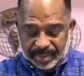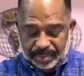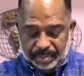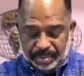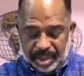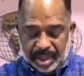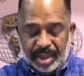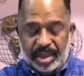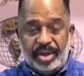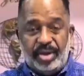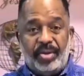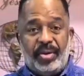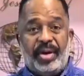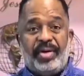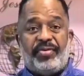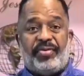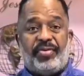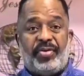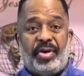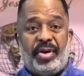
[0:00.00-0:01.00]
Men, you in
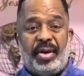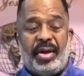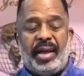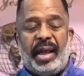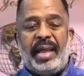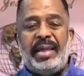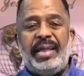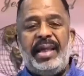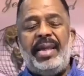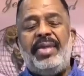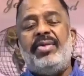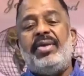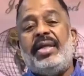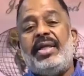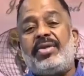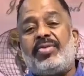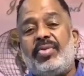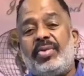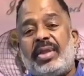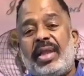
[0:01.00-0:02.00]
for, and then
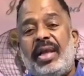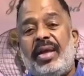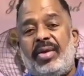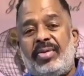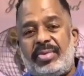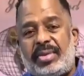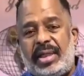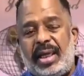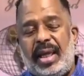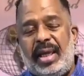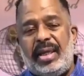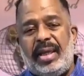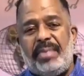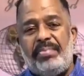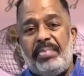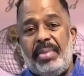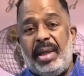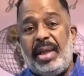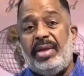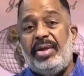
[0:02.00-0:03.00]
this is what they don't tell you.
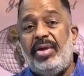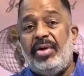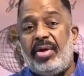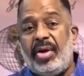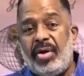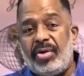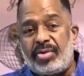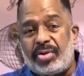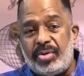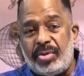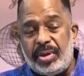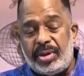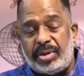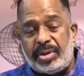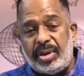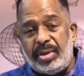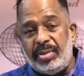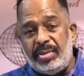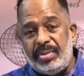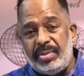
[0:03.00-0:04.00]
Men, you go through it
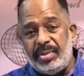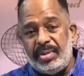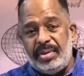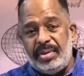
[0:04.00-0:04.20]
too.